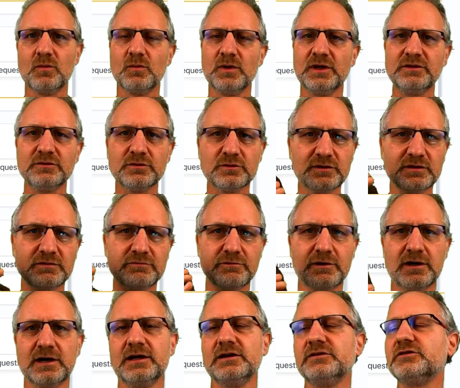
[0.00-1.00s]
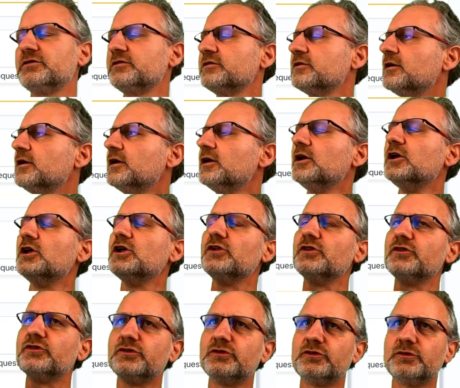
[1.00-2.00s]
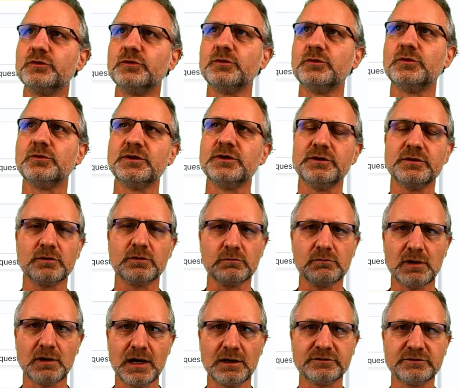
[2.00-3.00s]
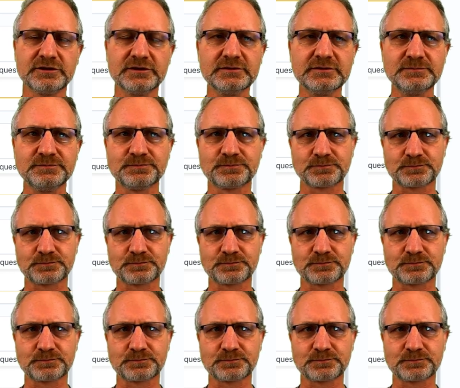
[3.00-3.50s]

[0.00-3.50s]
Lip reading: with your device to your router